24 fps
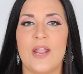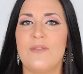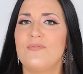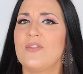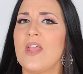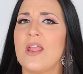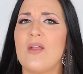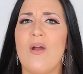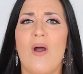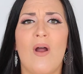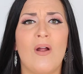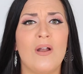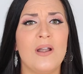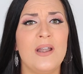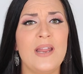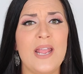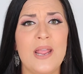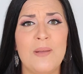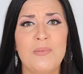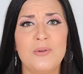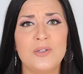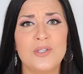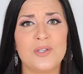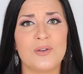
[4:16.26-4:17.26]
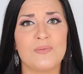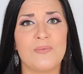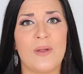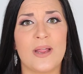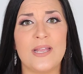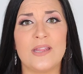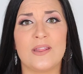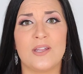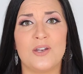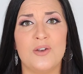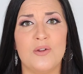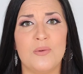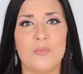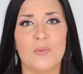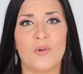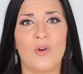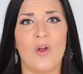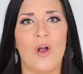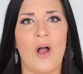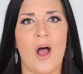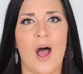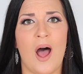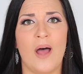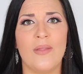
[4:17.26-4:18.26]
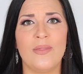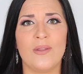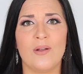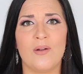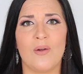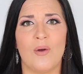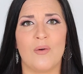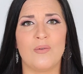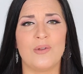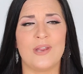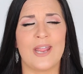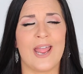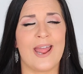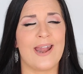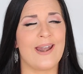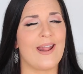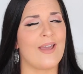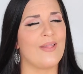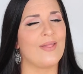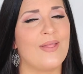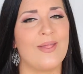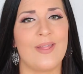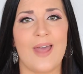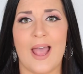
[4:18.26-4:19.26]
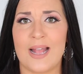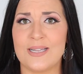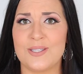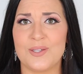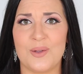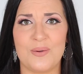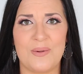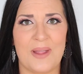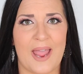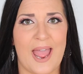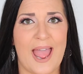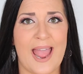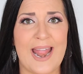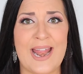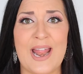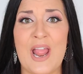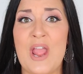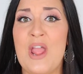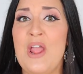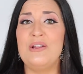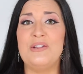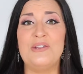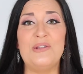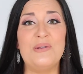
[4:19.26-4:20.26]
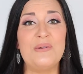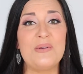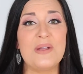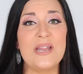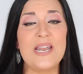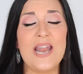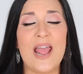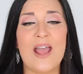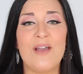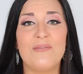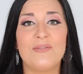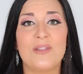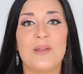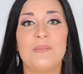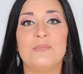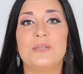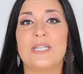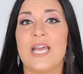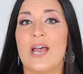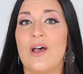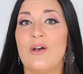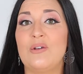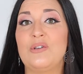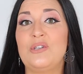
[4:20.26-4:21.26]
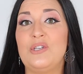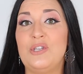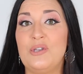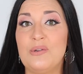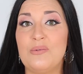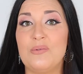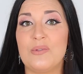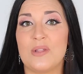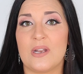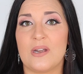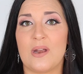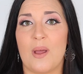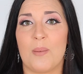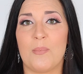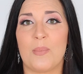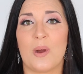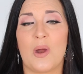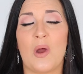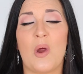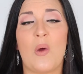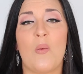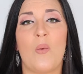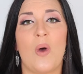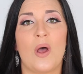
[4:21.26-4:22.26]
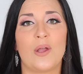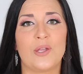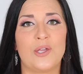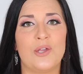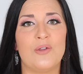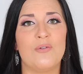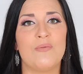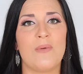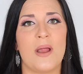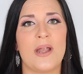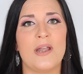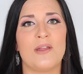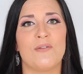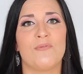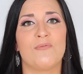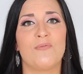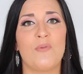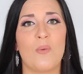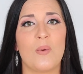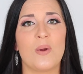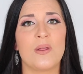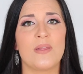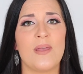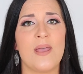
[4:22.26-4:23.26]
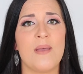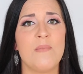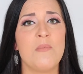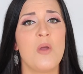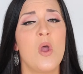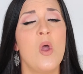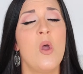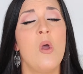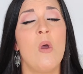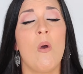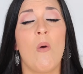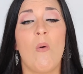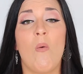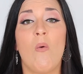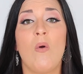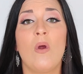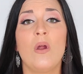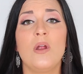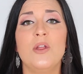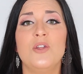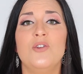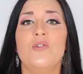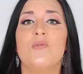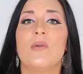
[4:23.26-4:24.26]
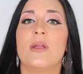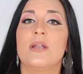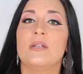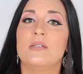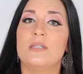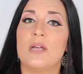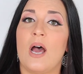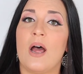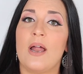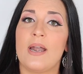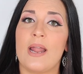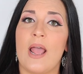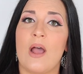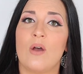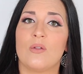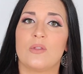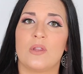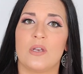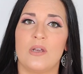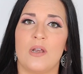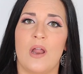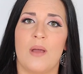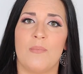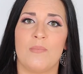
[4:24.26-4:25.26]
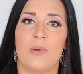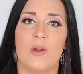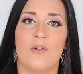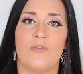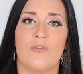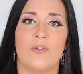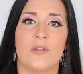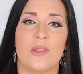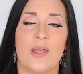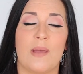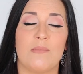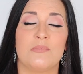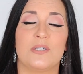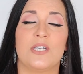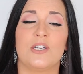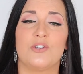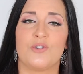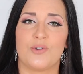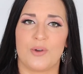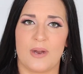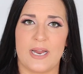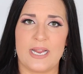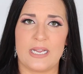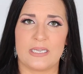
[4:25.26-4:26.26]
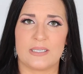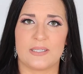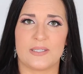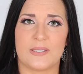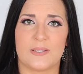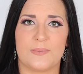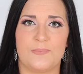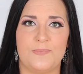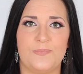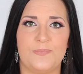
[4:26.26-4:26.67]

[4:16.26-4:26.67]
If they aren't able to write the numeral on their own yet, that's okay. You can have them tell you the number while you write it for them, or you can dot out the number for them to trace.